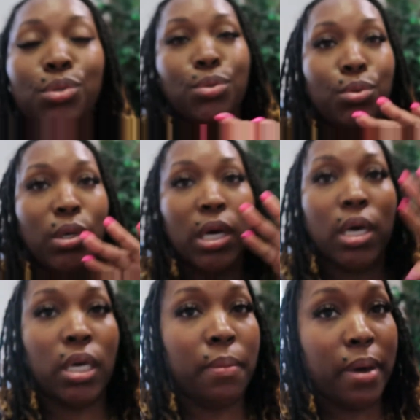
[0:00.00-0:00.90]
to
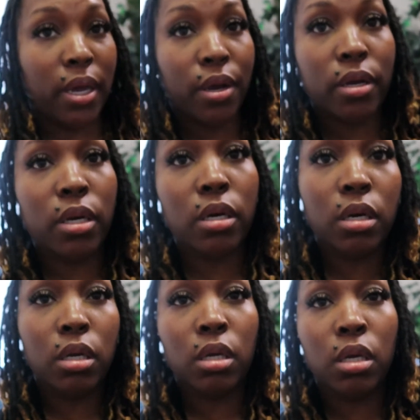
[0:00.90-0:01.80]
get my hair
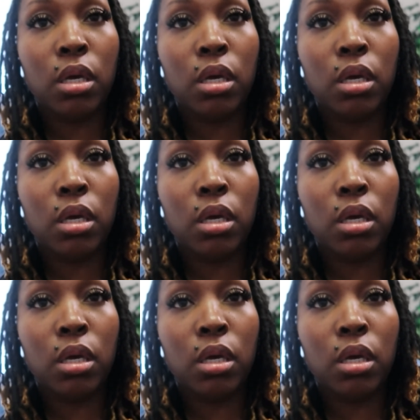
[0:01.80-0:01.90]
done,